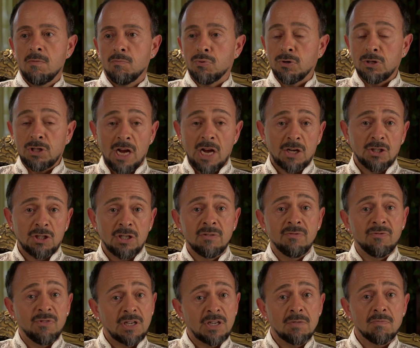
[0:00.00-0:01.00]

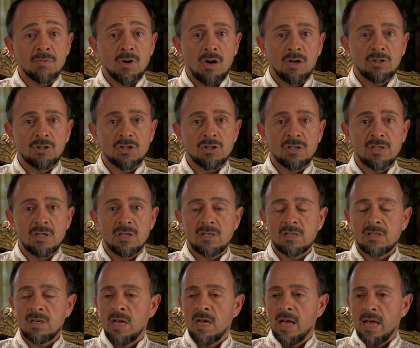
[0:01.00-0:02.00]
projection, victim
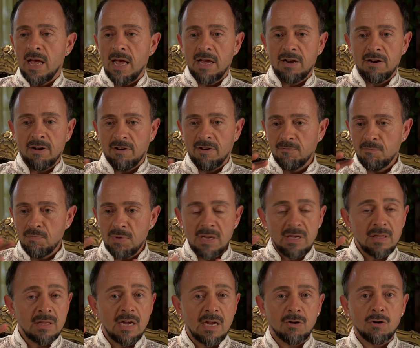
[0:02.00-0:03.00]
consciousness, and of
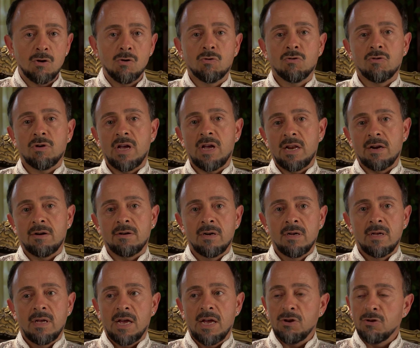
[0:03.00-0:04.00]
being that co-creator.
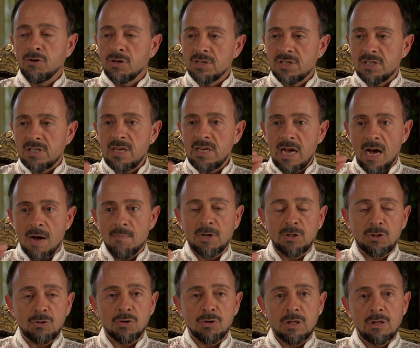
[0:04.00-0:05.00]
And you can see how
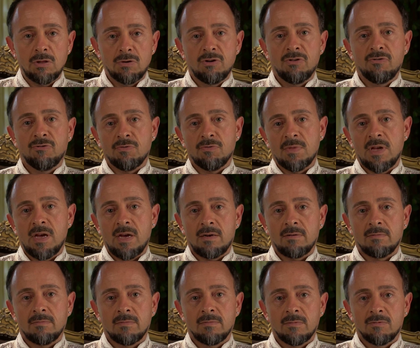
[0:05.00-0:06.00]
much you can learn from that,
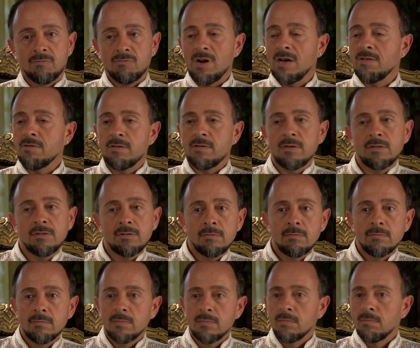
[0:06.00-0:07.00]
rather than
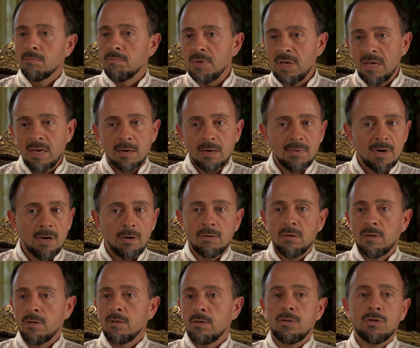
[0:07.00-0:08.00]
being about,
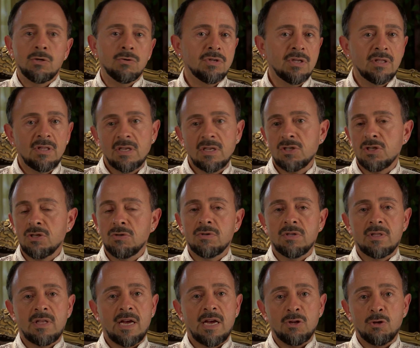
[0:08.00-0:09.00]
you did this, you
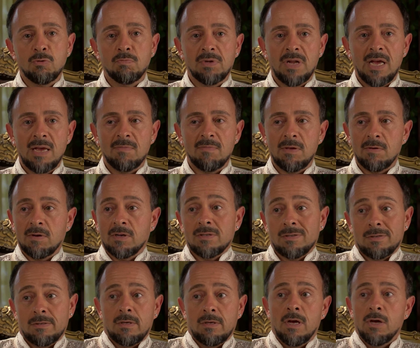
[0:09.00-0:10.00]
did that, you blame me.
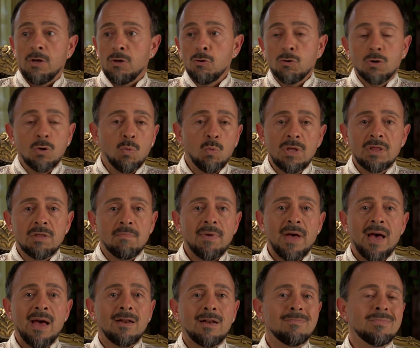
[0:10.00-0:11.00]
Because you could win the
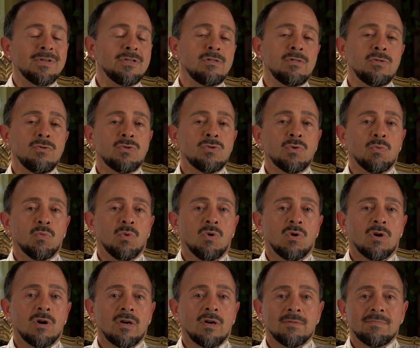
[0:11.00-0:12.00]
battle, but you lose the
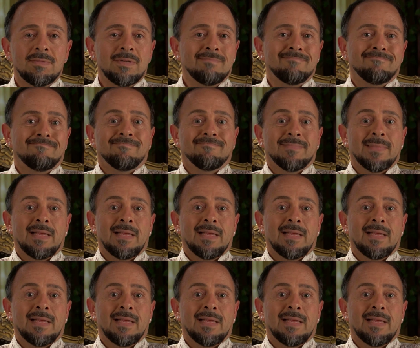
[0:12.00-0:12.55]
war. I mean,